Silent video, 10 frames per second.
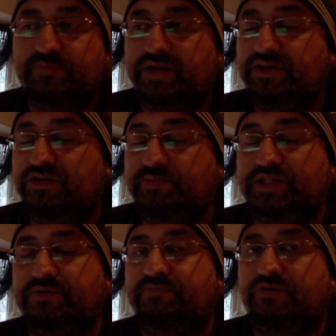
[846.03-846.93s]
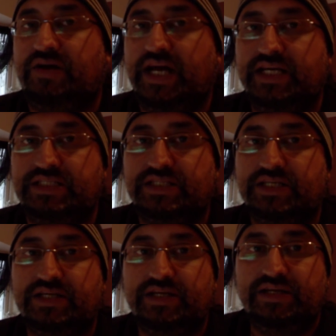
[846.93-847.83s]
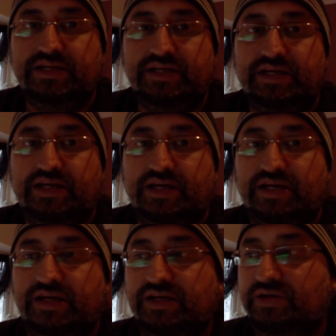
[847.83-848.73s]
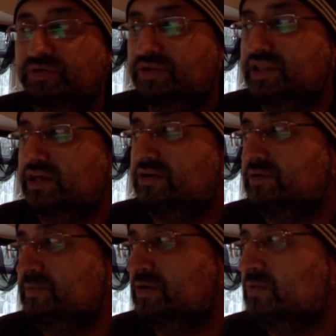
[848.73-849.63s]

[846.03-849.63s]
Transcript: people that you'd be surprised who you think could be